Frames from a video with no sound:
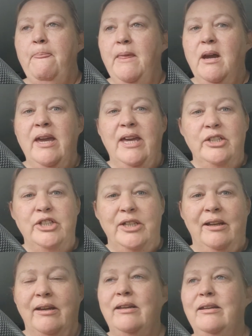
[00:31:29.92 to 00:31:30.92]
I actually
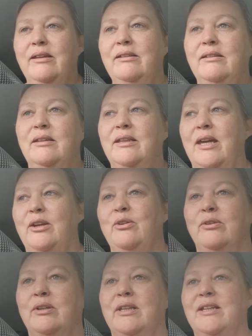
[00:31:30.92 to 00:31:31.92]
like getting
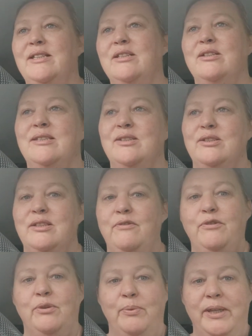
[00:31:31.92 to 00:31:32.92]
organised on a Sunday
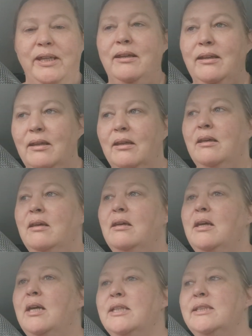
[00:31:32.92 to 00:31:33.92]
for the week.
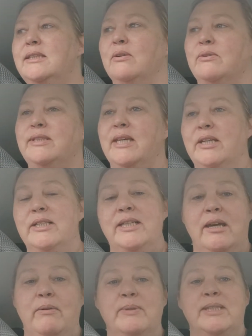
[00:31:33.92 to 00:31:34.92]
So
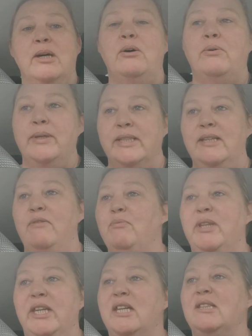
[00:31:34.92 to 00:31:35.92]
Saturday was always, even
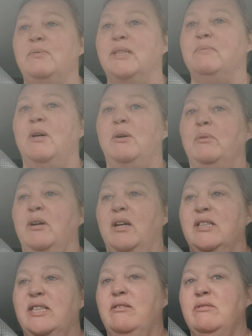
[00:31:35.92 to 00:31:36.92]
when the kids were small, were our
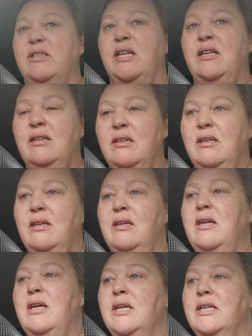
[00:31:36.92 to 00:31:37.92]
down day.
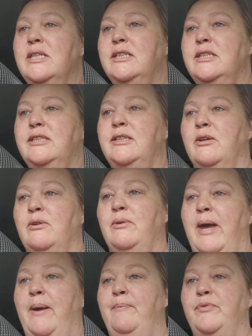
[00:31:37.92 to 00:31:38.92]
So
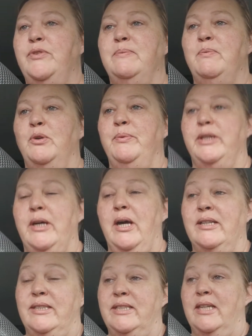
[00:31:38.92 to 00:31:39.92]
this morning, we got,
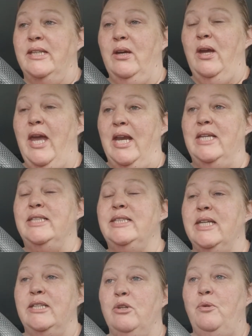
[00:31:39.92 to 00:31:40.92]
as I said, Hayley
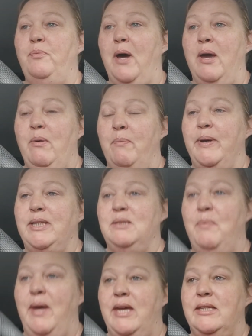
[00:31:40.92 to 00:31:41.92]
stayed up, I went back to
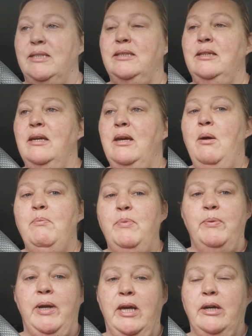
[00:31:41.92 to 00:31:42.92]
bed.
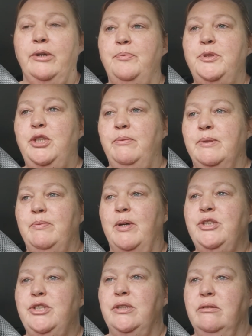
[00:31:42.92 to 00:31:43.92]
But when I got up, she was
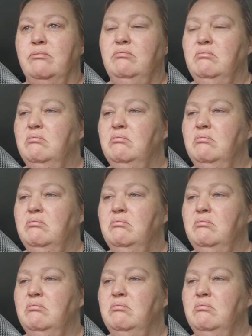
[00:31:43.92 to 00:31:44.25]
watching,